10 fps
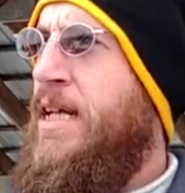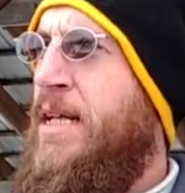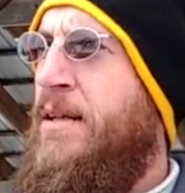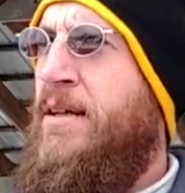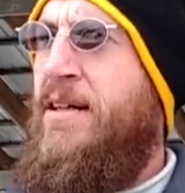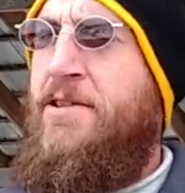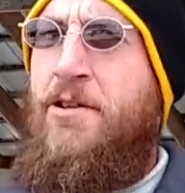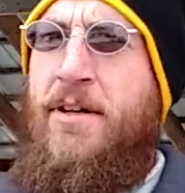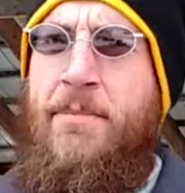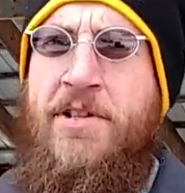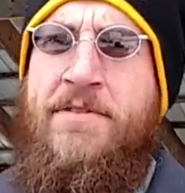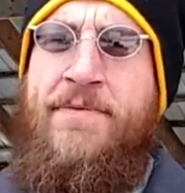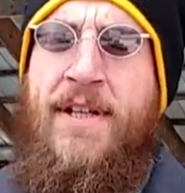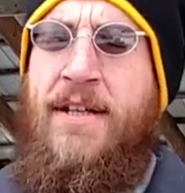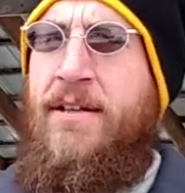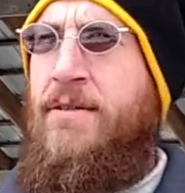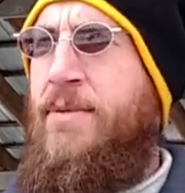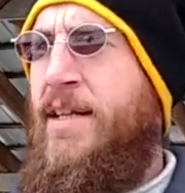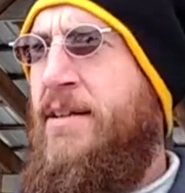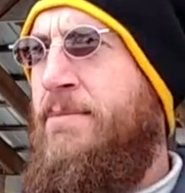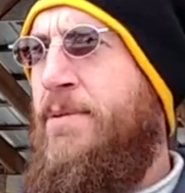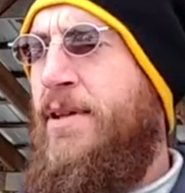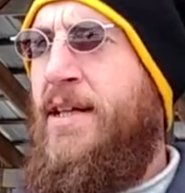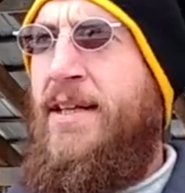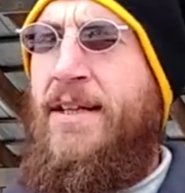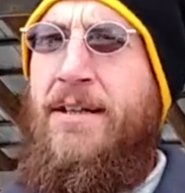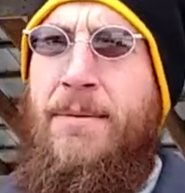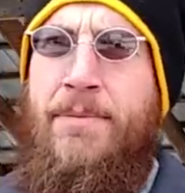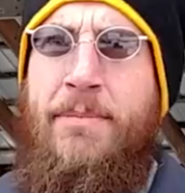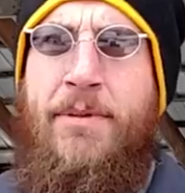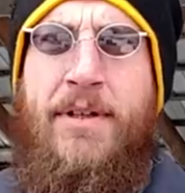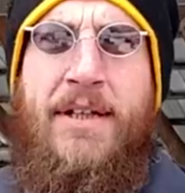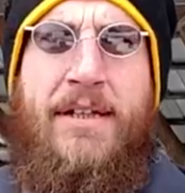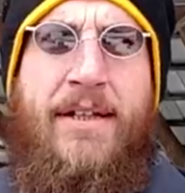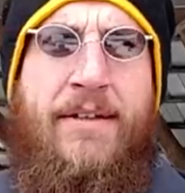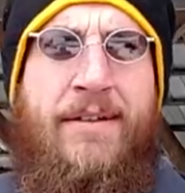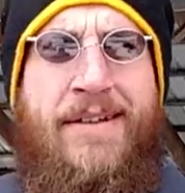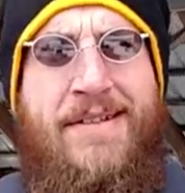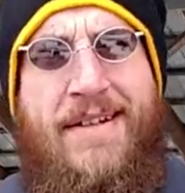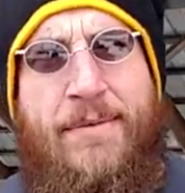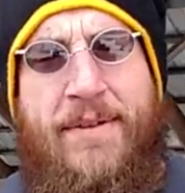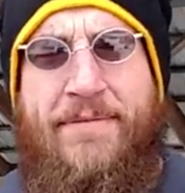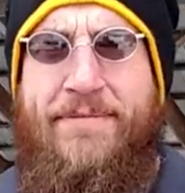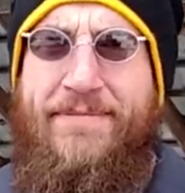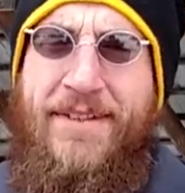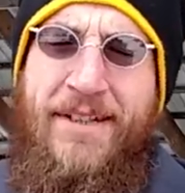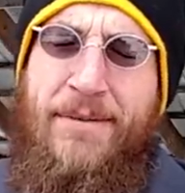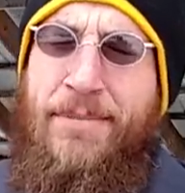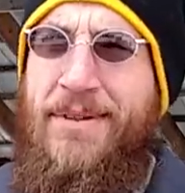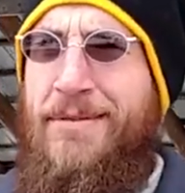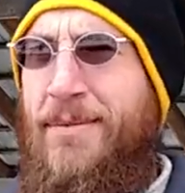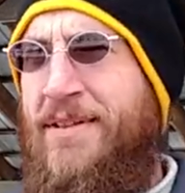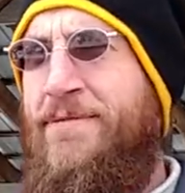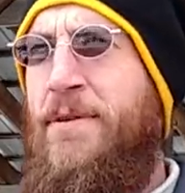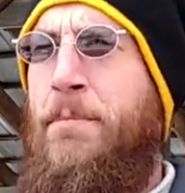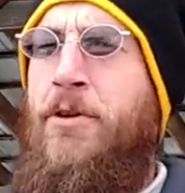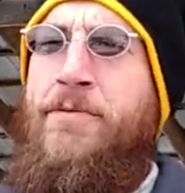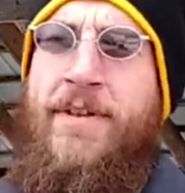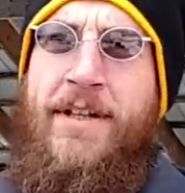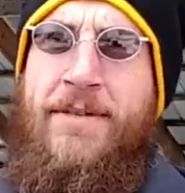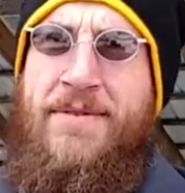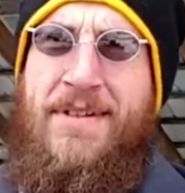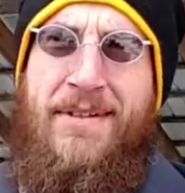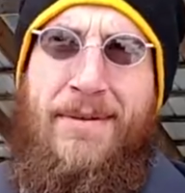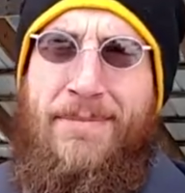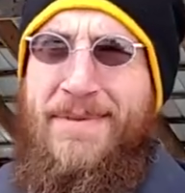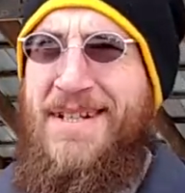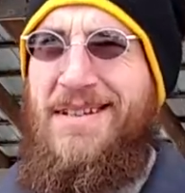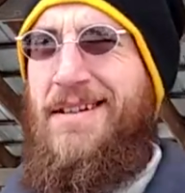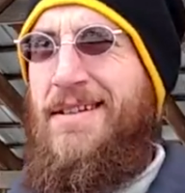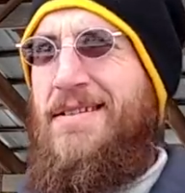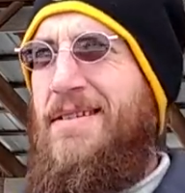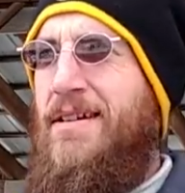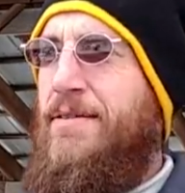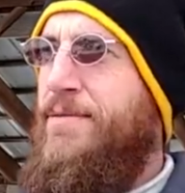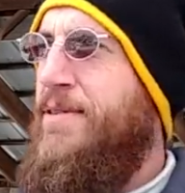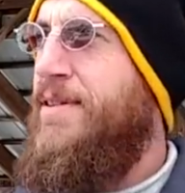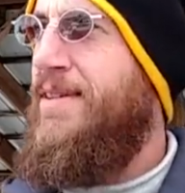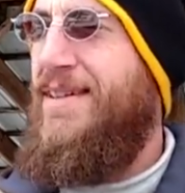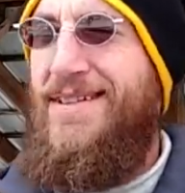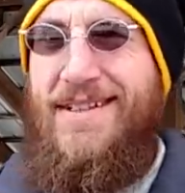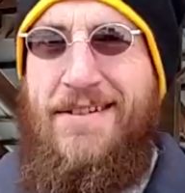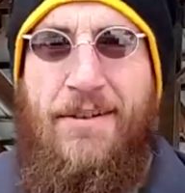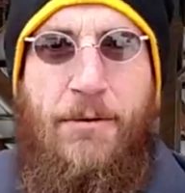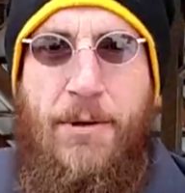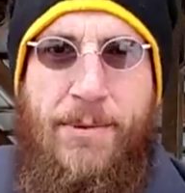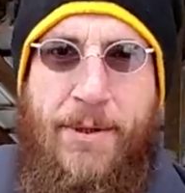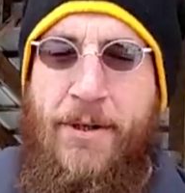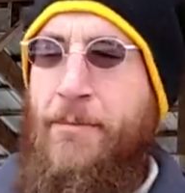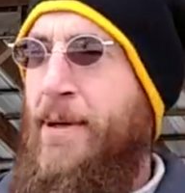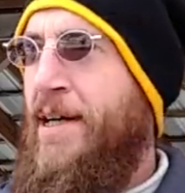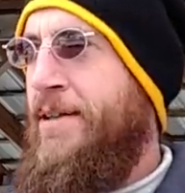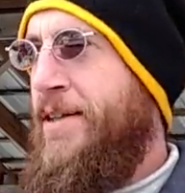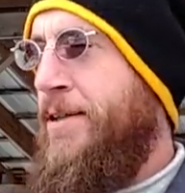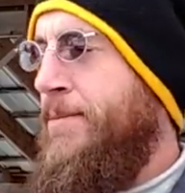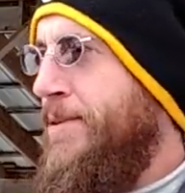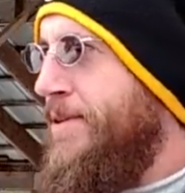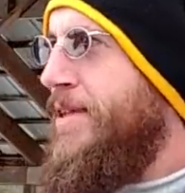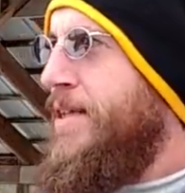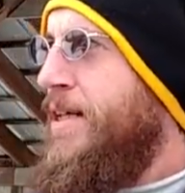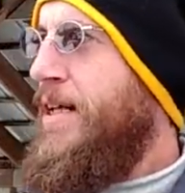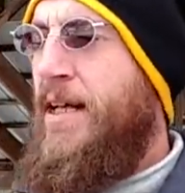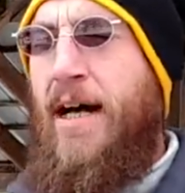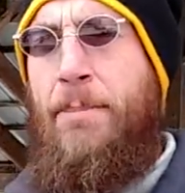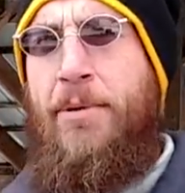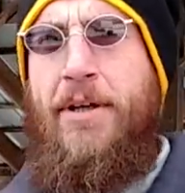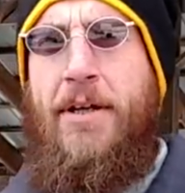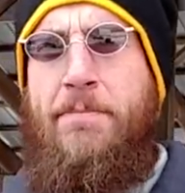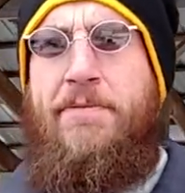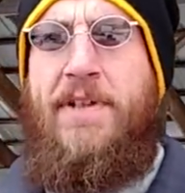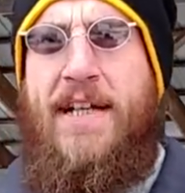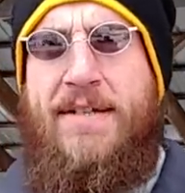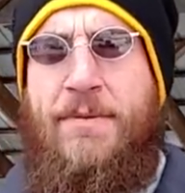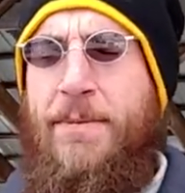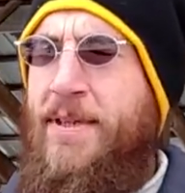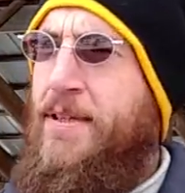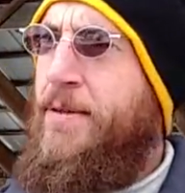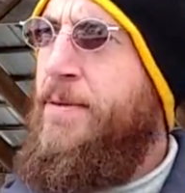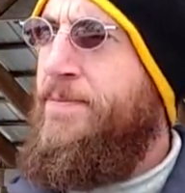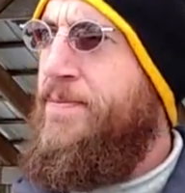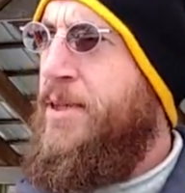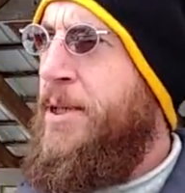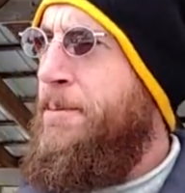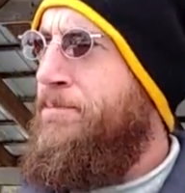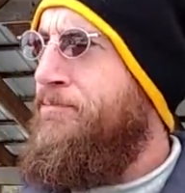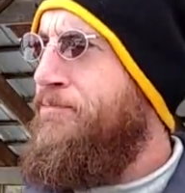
and uh, I shot a bunch of video, but I didn't put anything up or put it together because I didn't want to, you know, put too many football videos up and city stuff because that's not what we're all about here. But I'll put it up if you guys want me to. Um,